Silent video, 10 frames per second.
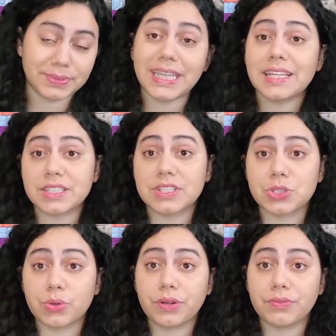That's a
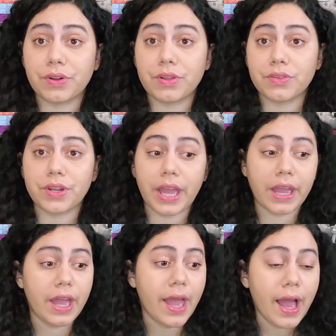story for another day.
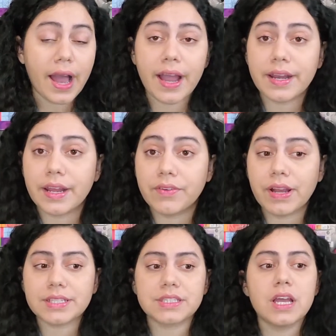I
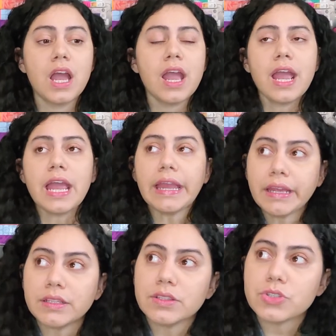digress
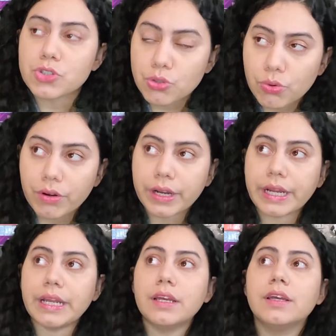in the
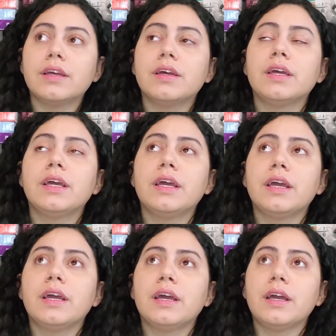story,
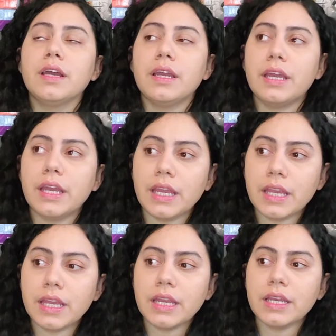
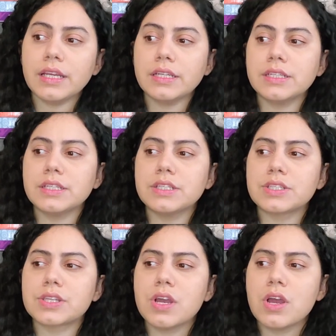he
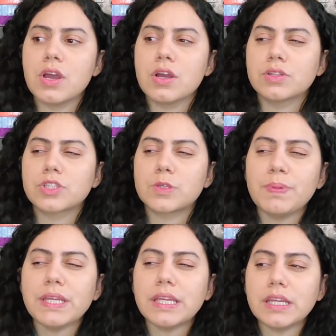is
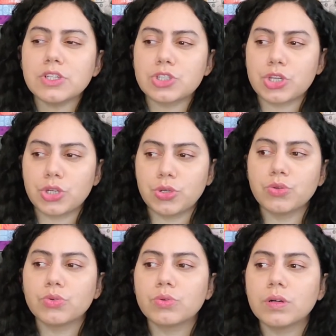speaking
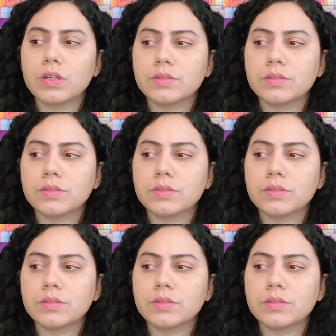to